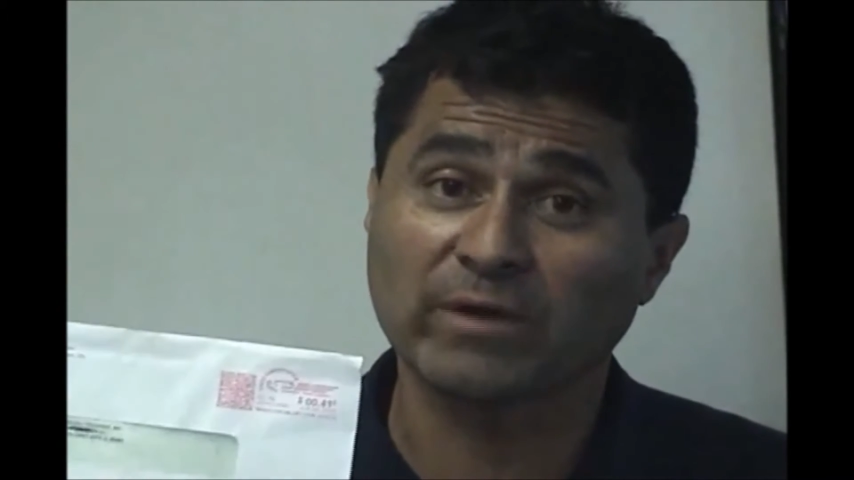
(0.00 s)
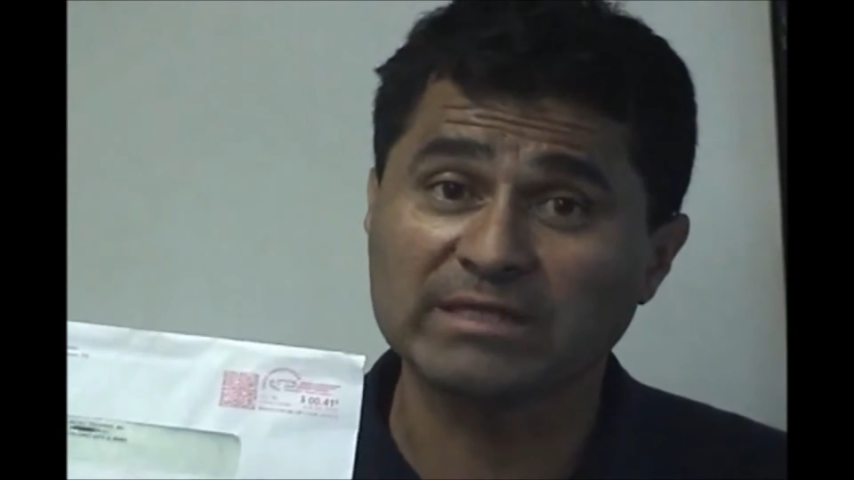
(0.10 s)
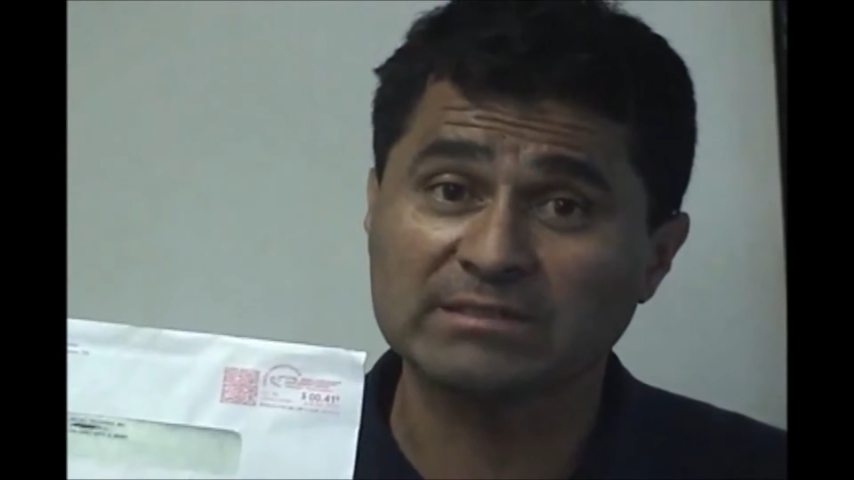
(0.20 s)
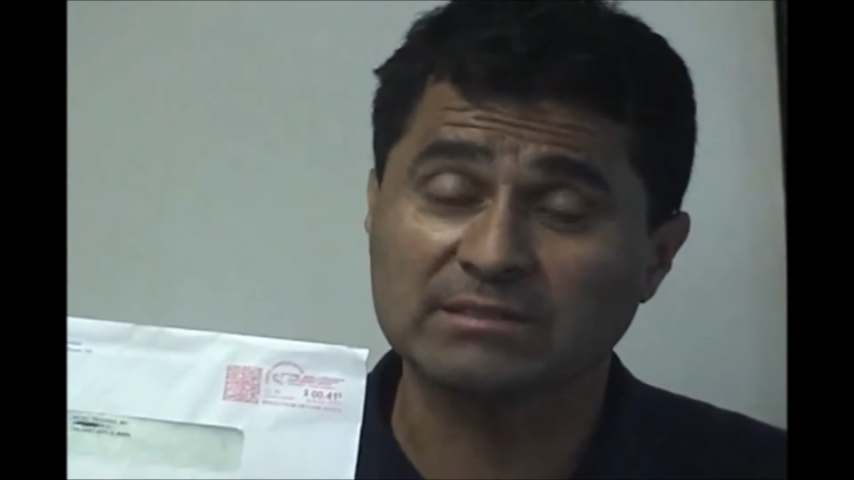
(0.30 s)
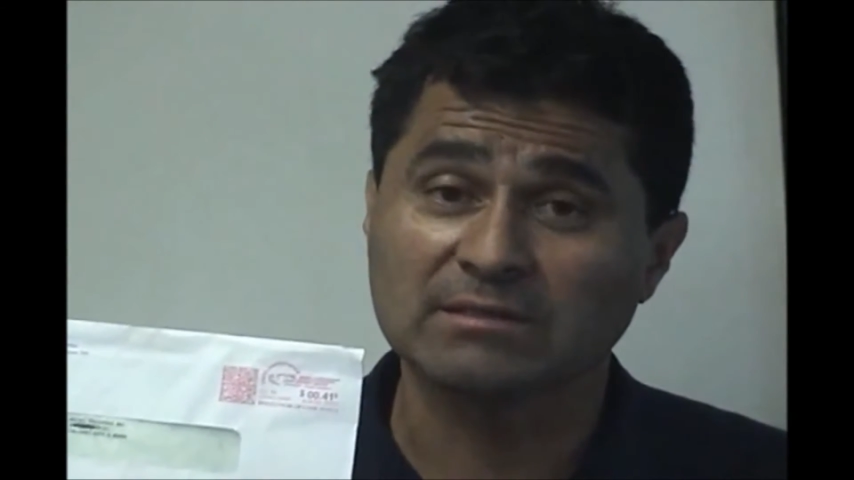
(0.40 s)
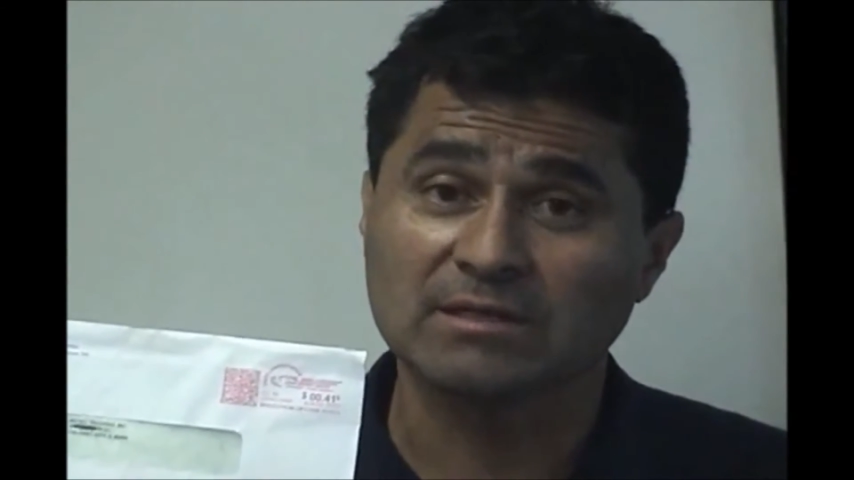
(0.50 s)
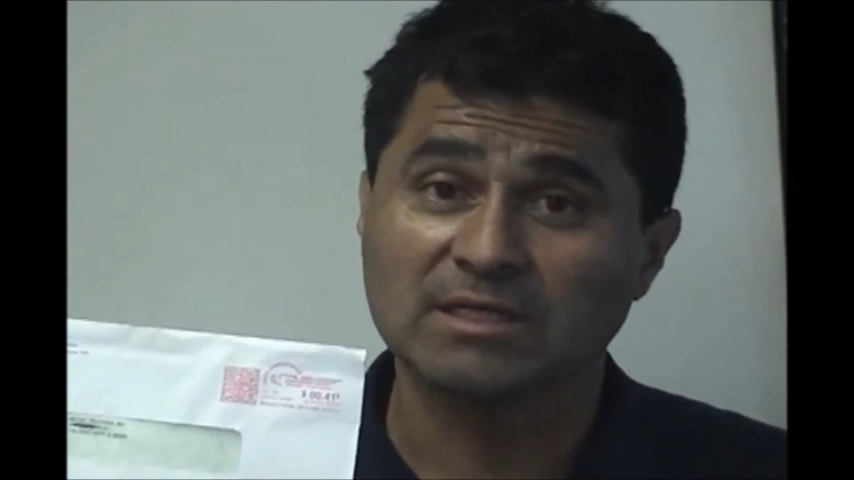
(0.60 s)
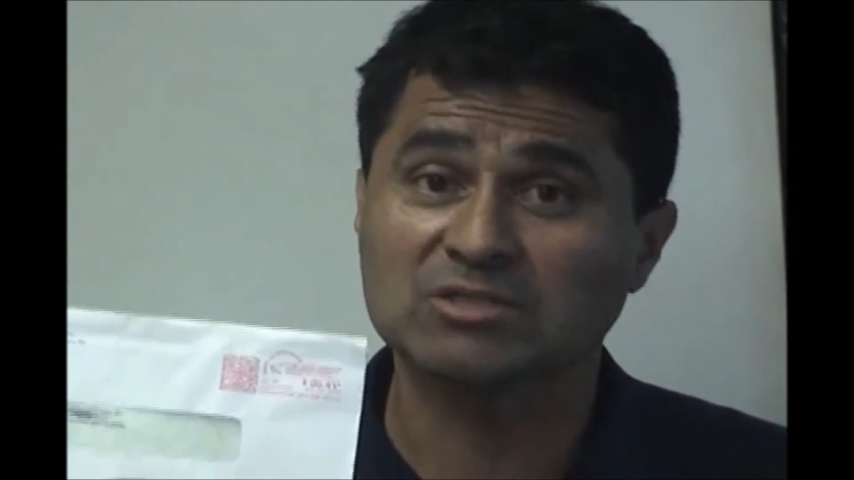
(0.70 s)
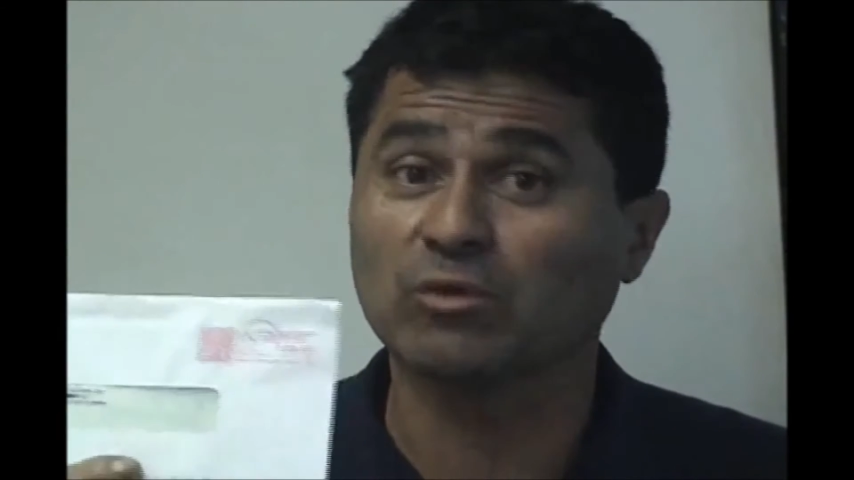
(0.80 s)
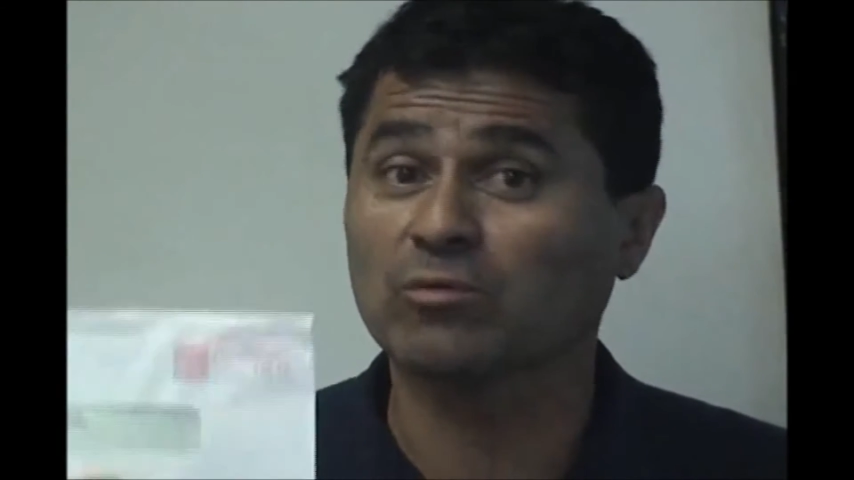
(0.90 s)
Rent?
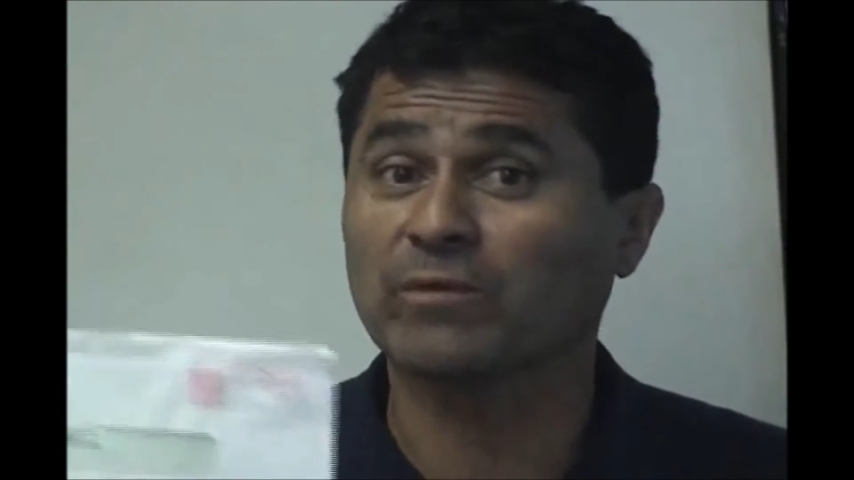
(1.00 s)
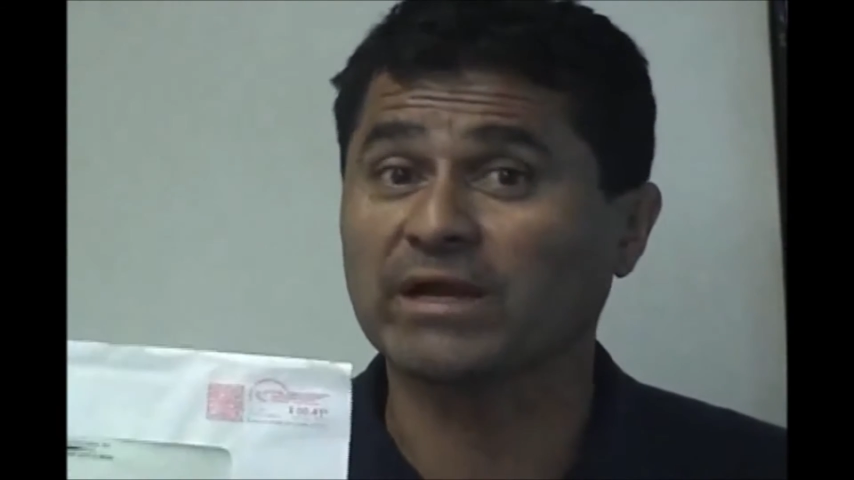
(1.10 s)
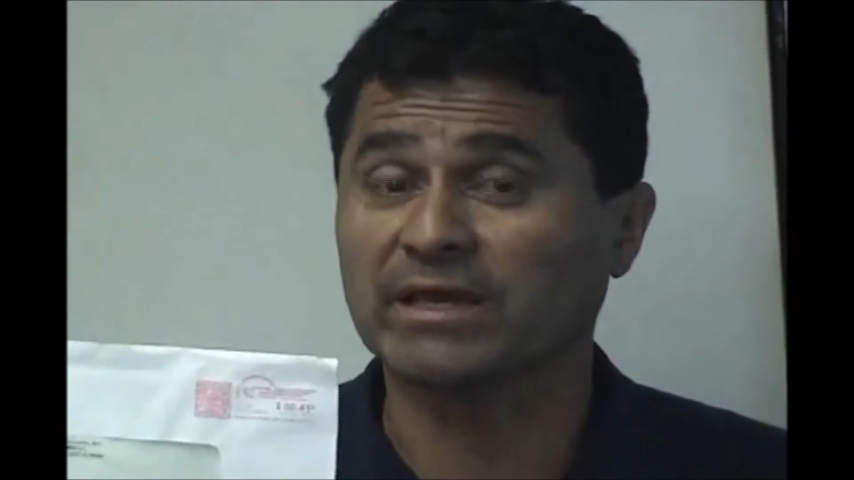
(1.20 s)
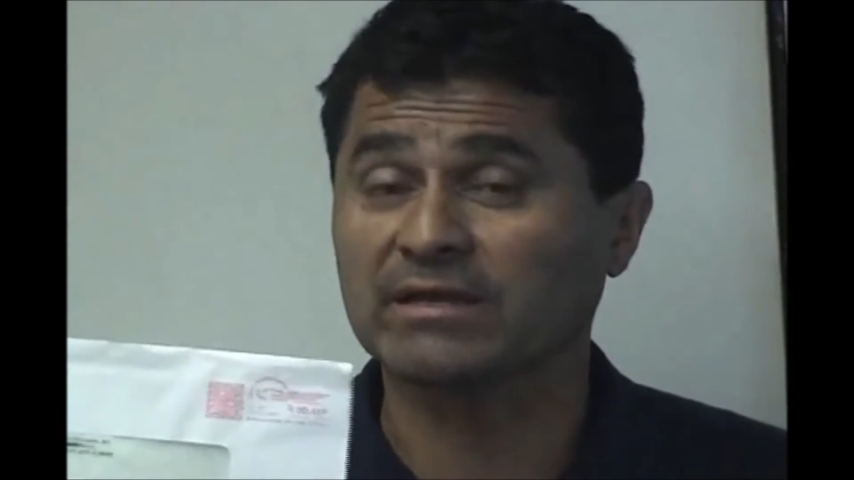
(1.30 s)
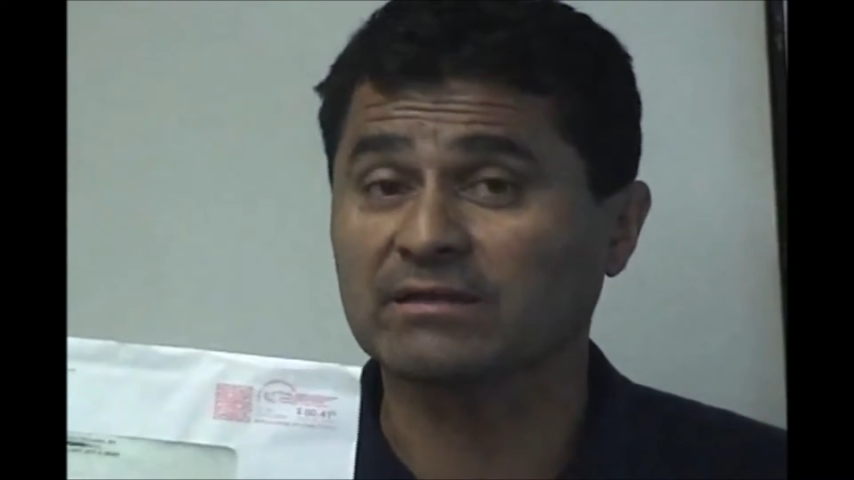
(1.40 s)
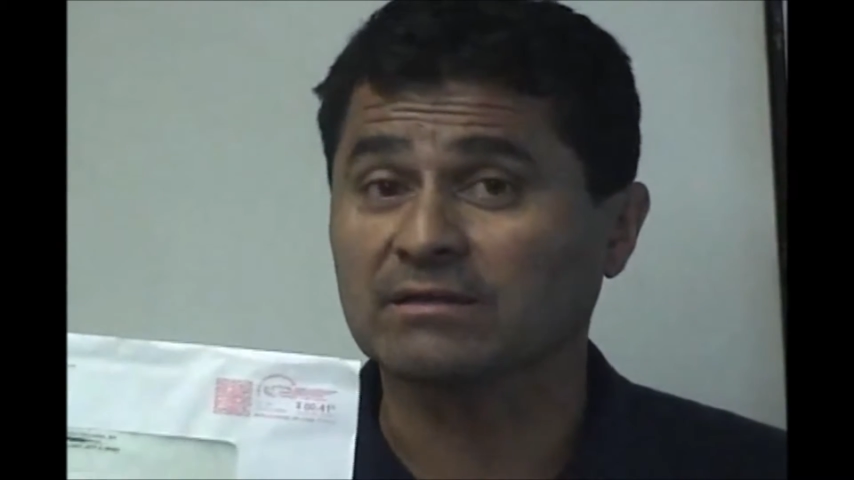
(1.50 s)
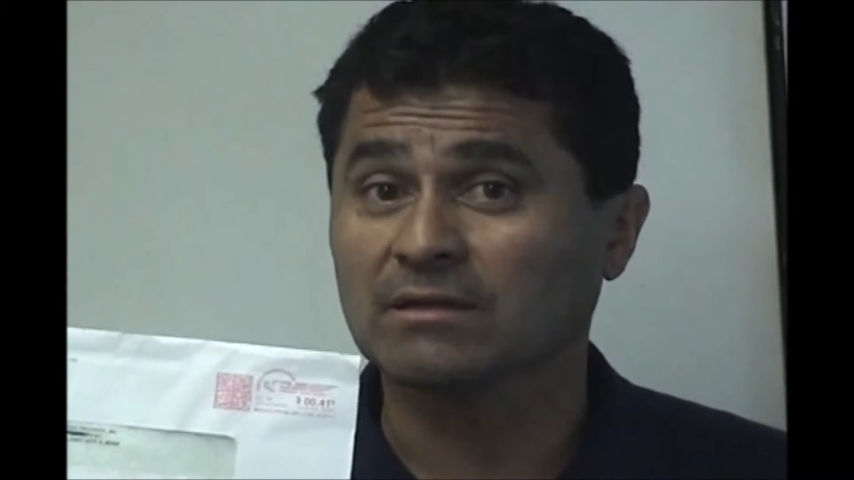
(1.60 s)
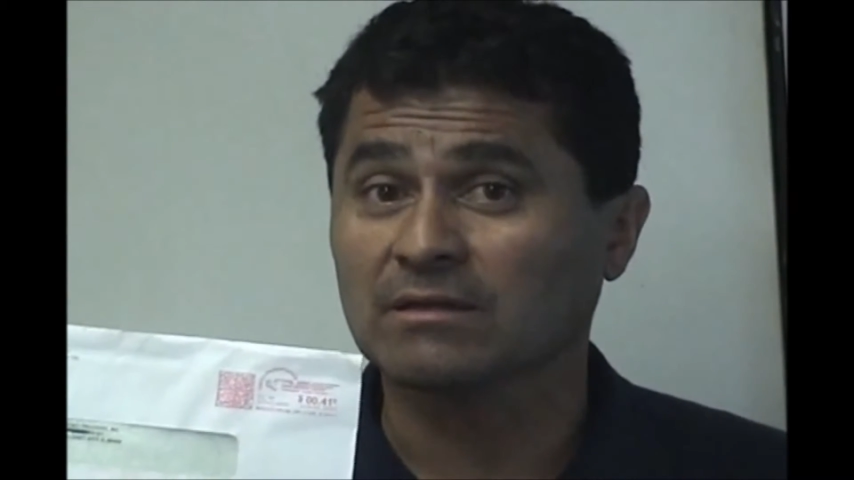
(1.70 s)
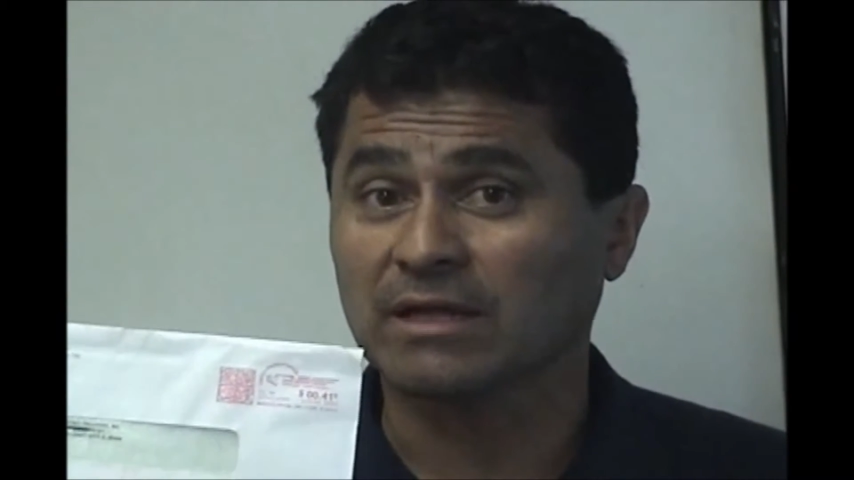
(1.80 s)
Is Will Rem getting